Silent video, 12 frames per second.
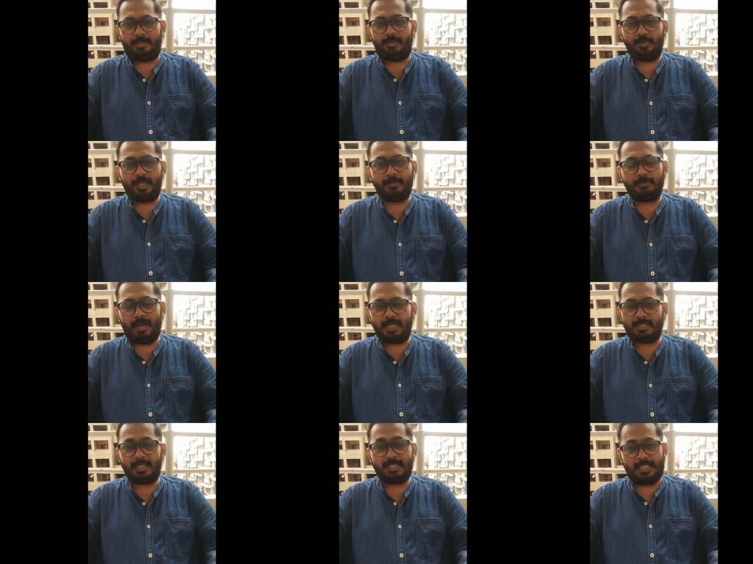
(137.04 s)
doing
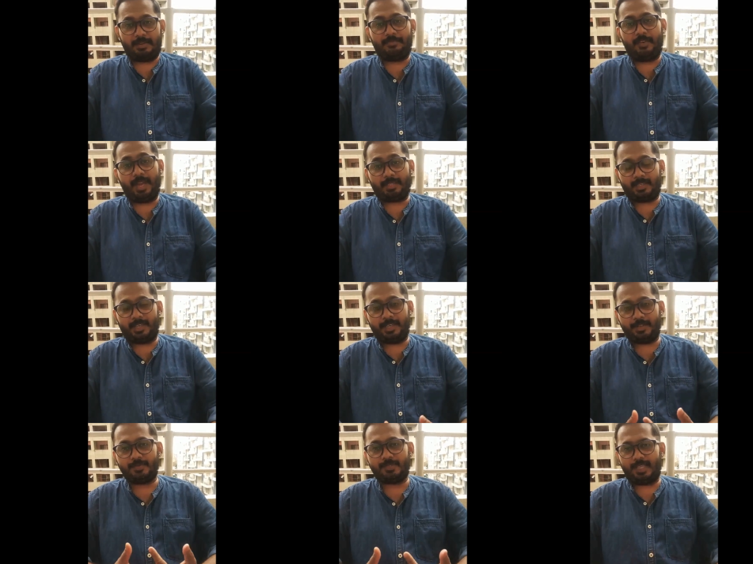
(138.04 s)
masters in fact
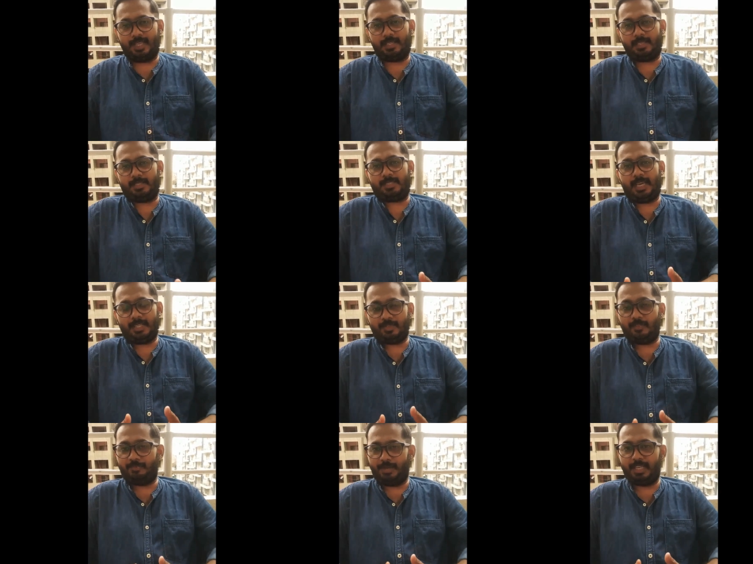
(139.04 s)
reduce their
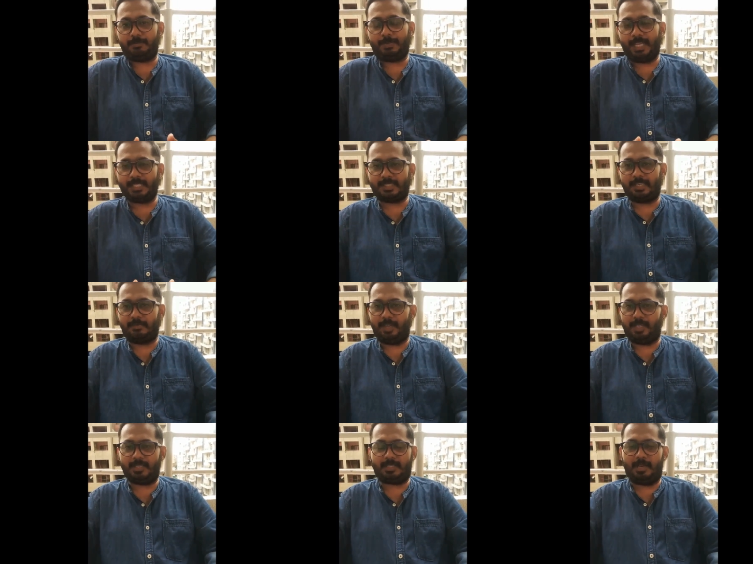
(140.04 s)
chance of being placed in
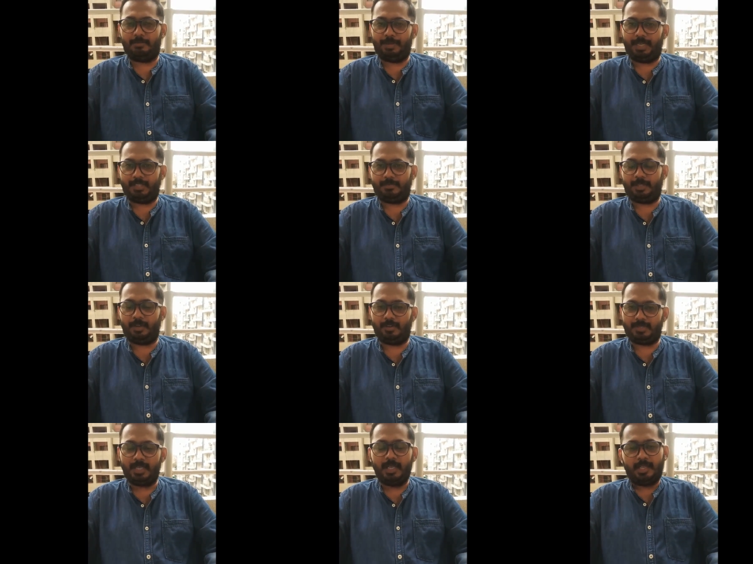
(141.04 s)
various companies,
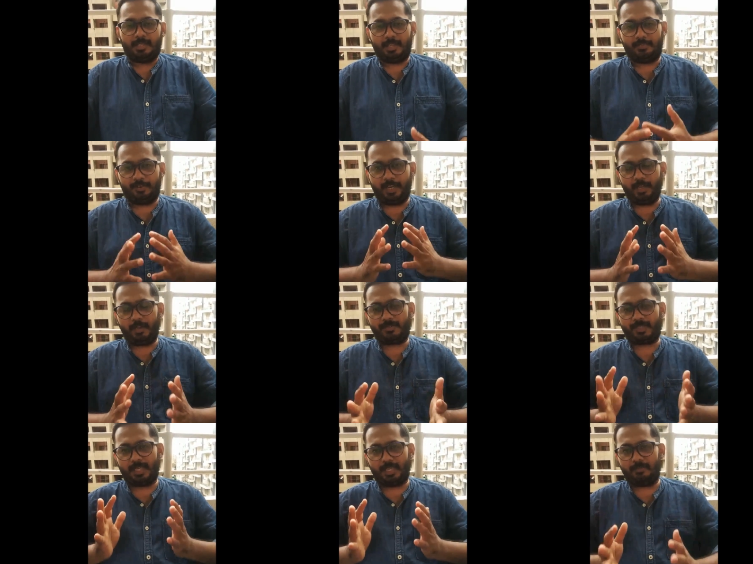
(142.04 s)
because their field
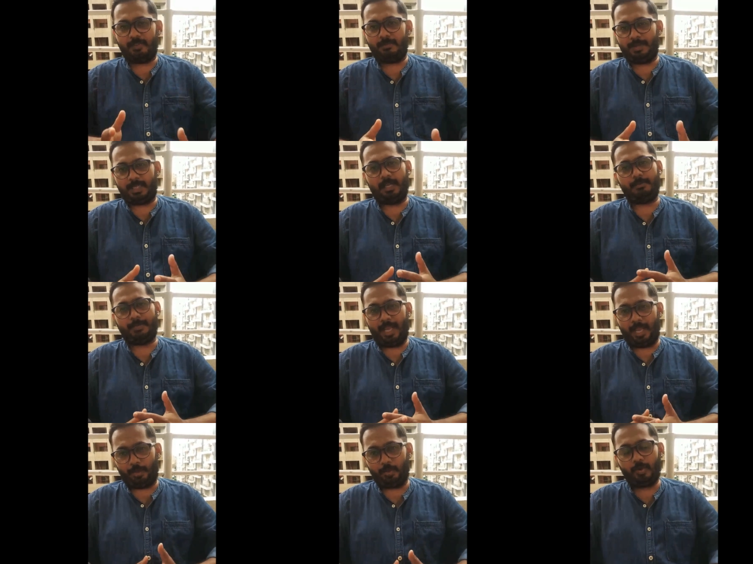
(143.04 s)
of study will become
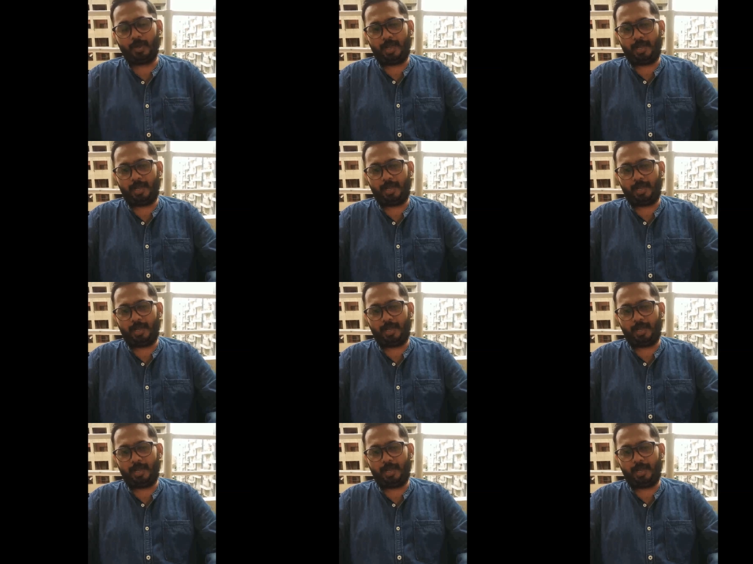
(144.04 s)
narrow,